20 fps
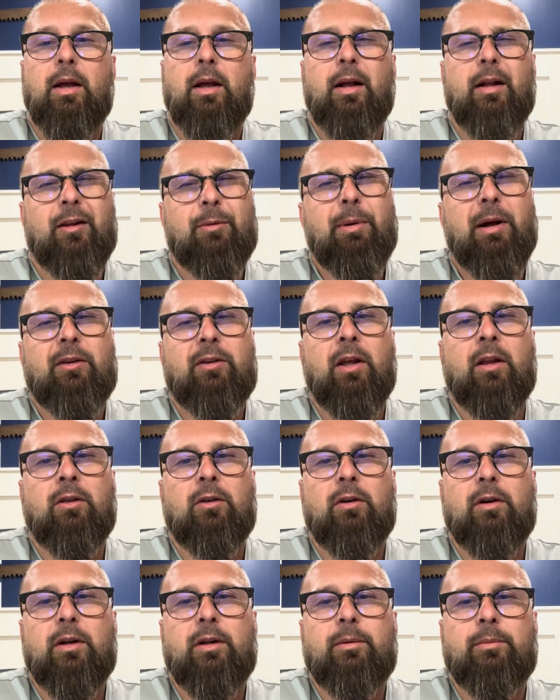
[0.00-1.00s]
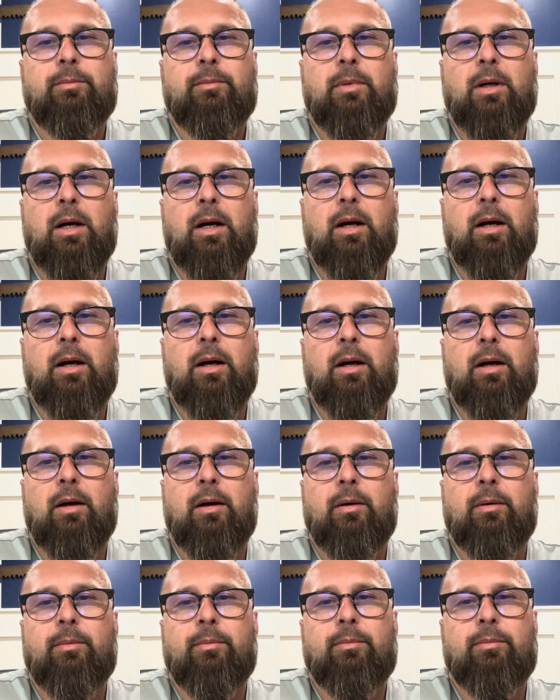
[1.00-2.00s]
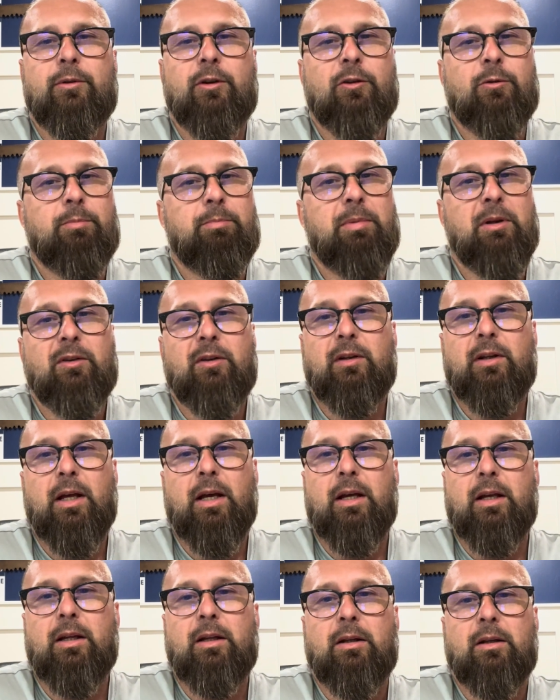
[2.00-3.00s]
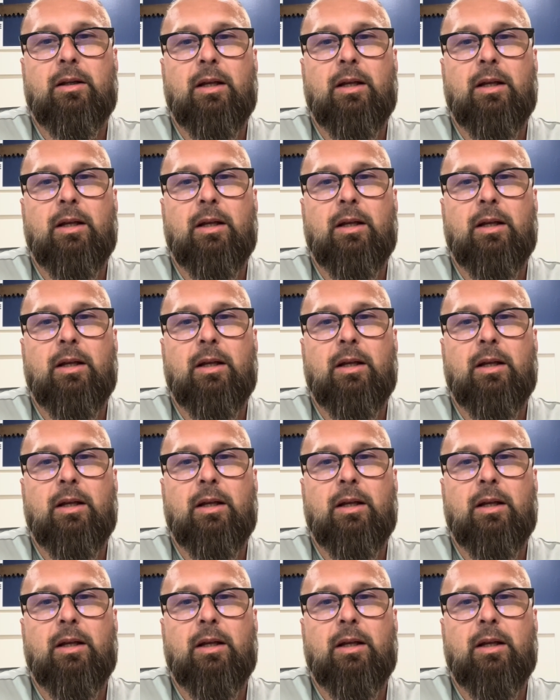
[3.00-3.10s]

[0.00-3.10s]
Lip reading: It's about 10:30. Just busy day,